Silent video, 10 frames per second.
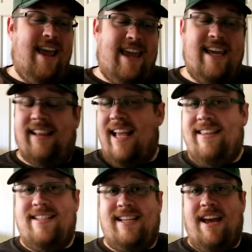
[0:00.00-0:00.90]
He led
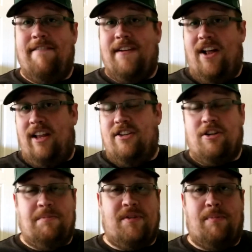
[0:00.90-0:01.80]
the C F L in
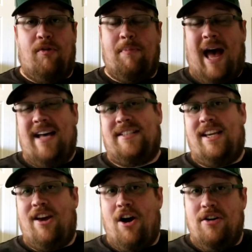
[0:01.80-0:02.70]
terms of both
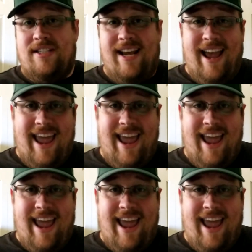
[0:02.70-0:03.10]
passing yards